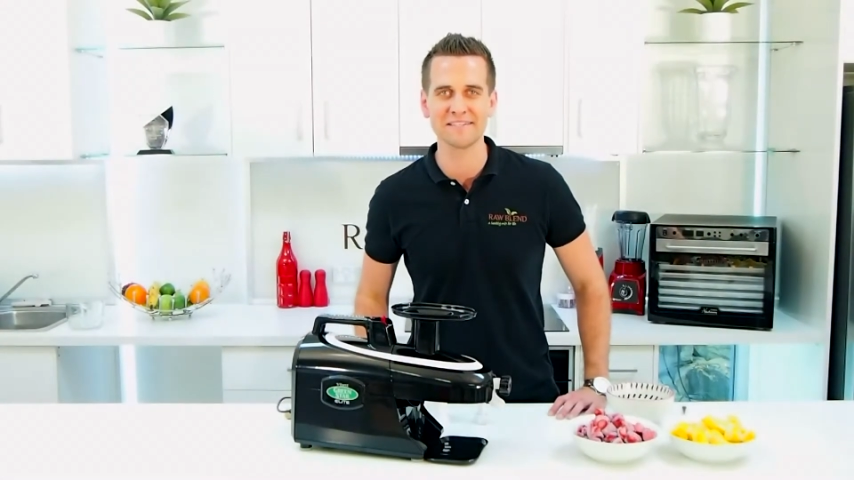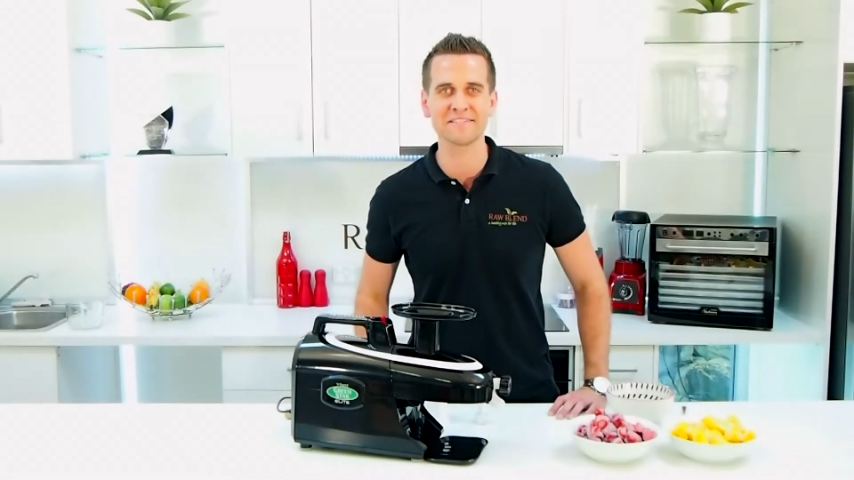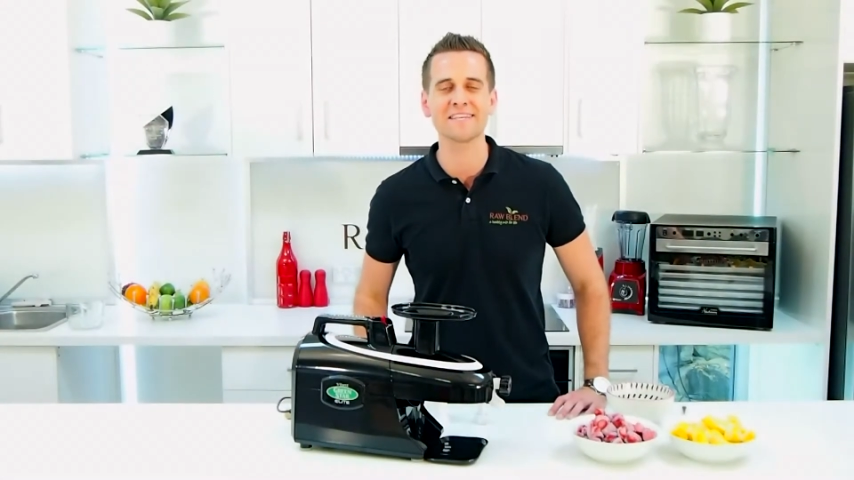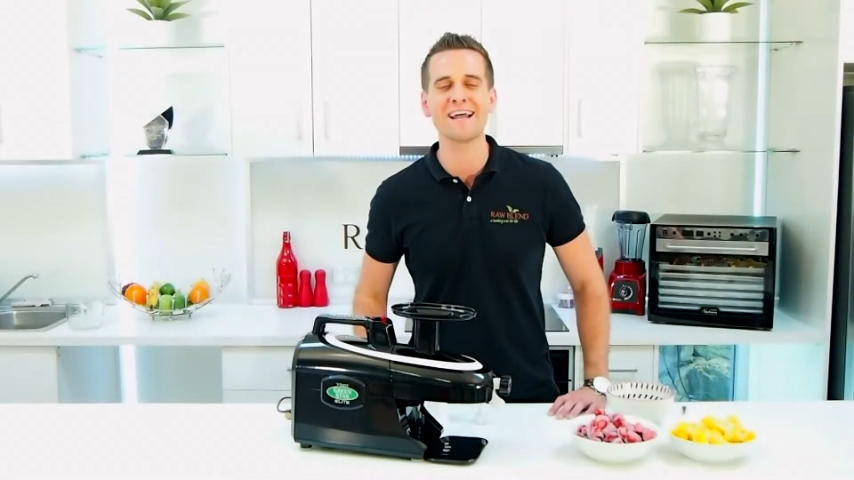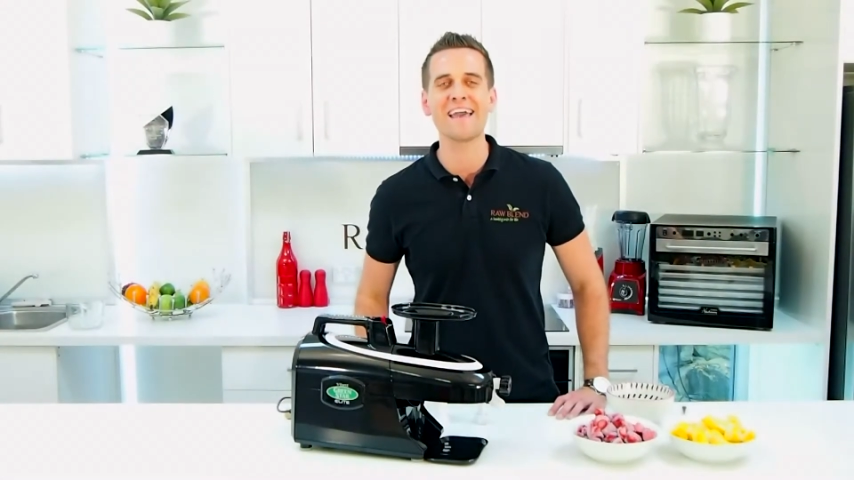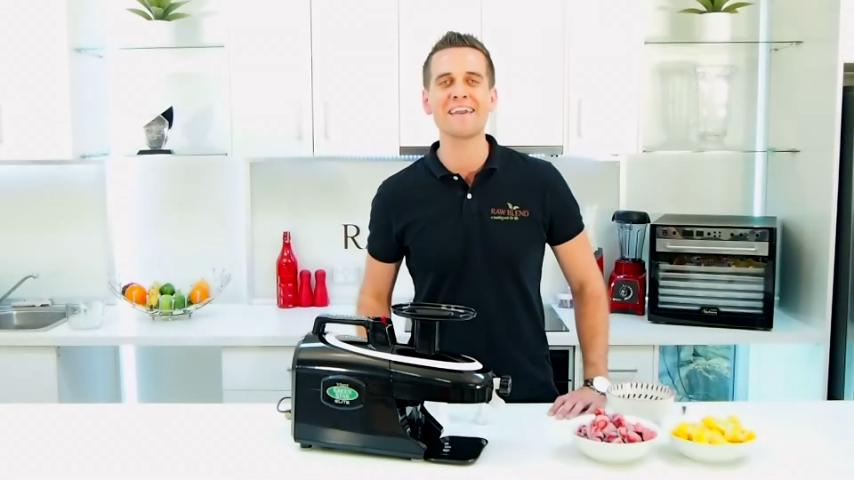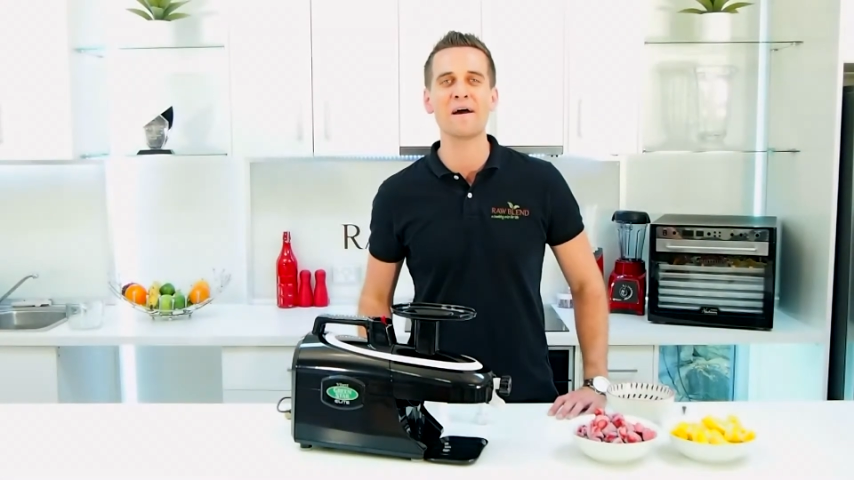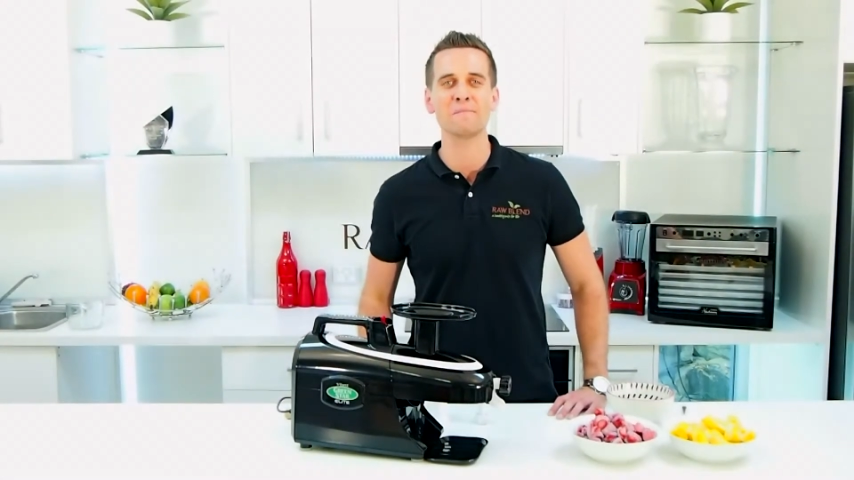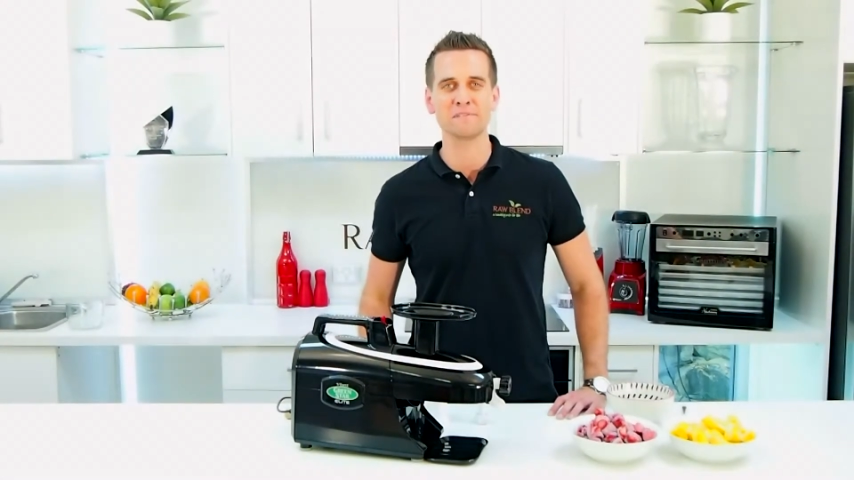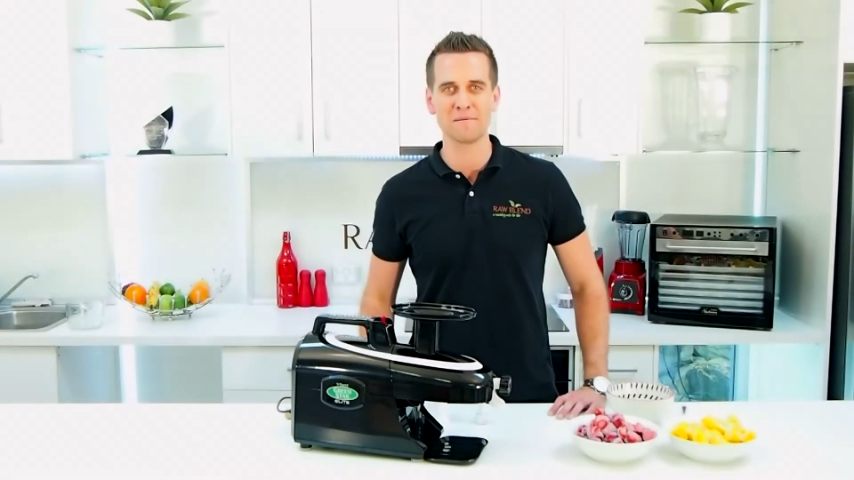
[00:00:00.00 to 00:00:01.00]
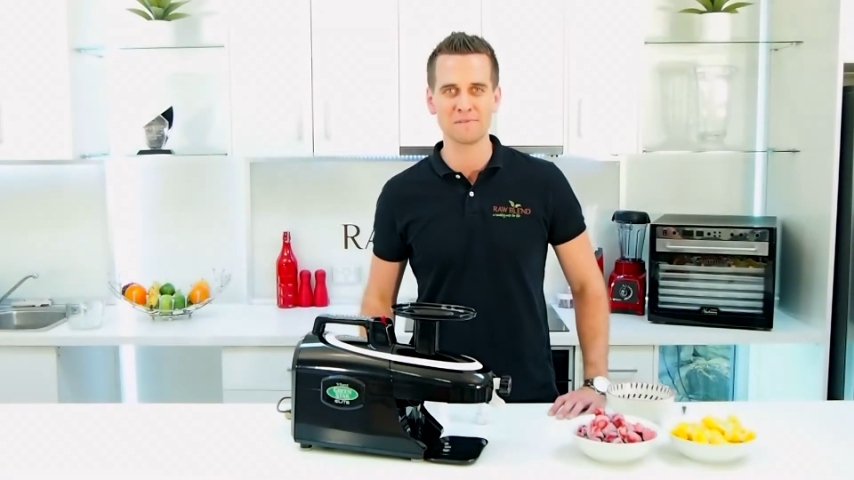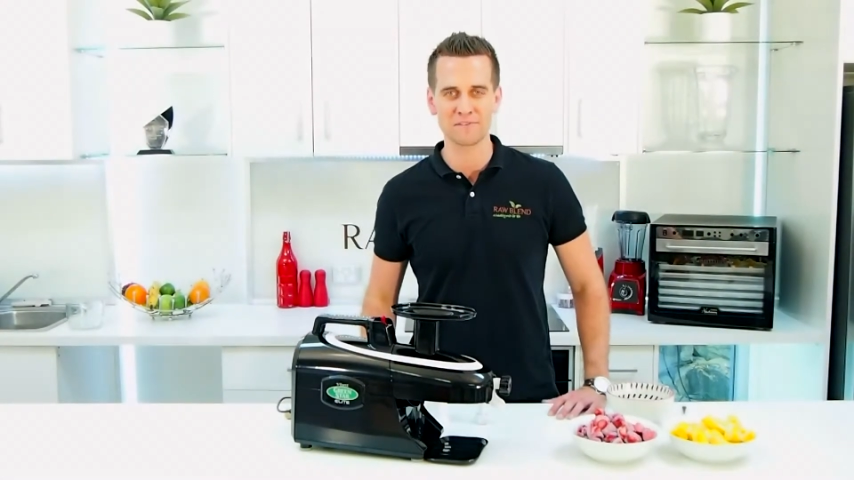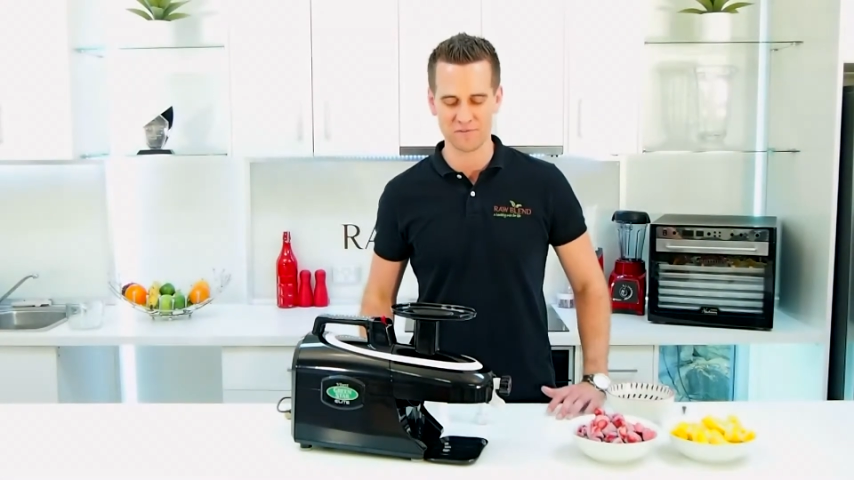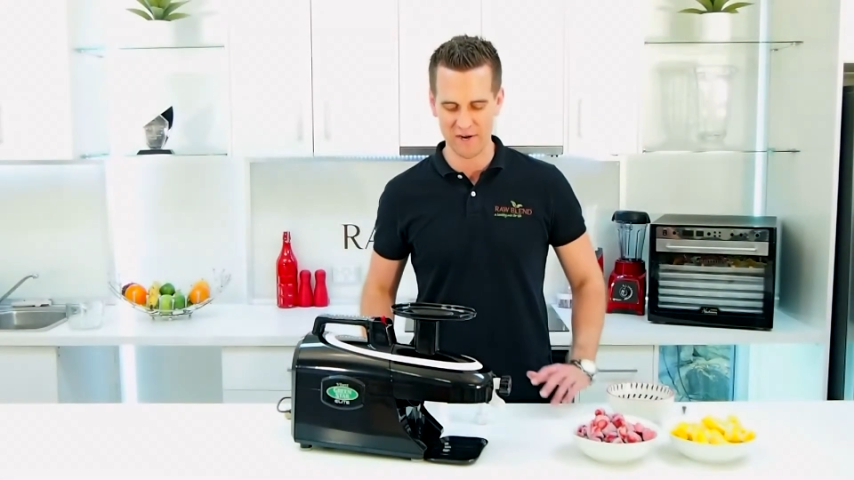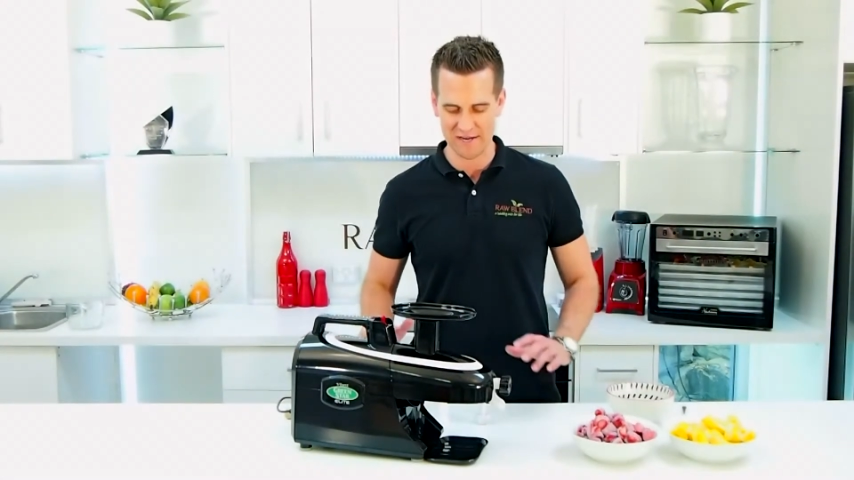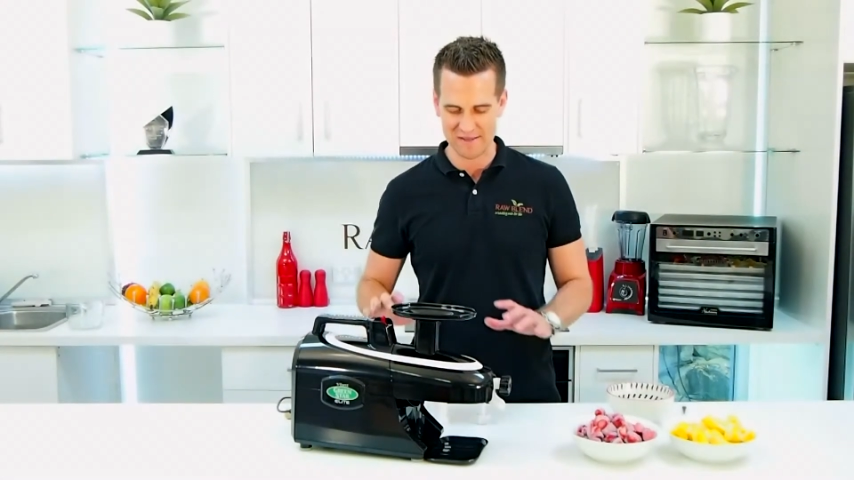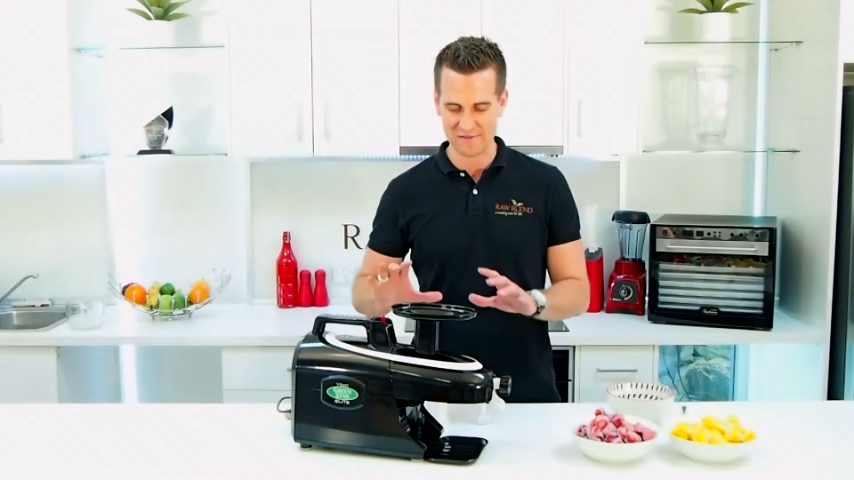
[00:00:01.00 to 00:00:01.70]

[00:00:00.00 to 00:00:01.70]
Today I'm demonstrating the